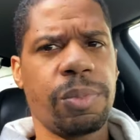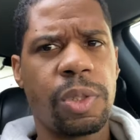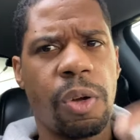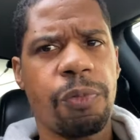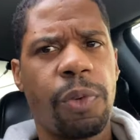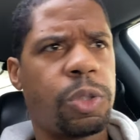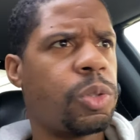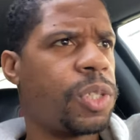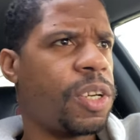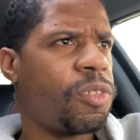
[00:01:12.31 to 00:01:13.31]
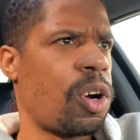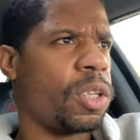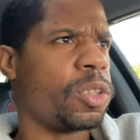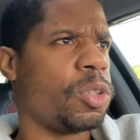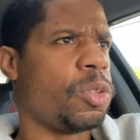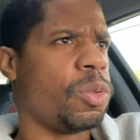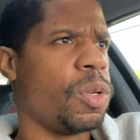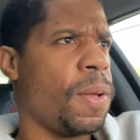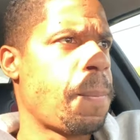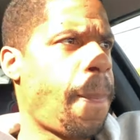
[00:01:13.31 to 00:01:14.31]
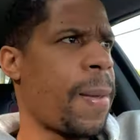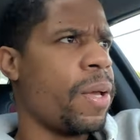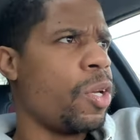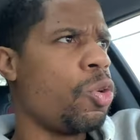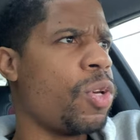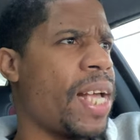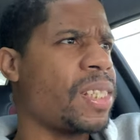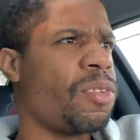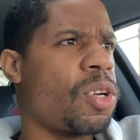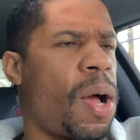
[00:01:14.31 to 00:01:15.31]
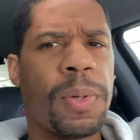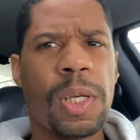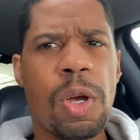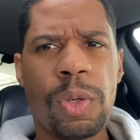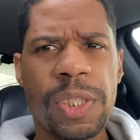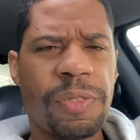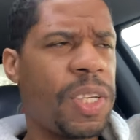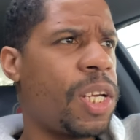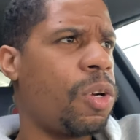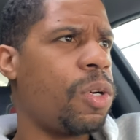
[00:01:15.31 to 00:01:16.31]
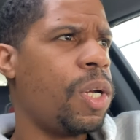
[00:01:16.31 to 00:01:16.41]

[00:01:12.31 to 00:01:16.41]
you know, virtual gift card to you. You guys leave a comment below on this video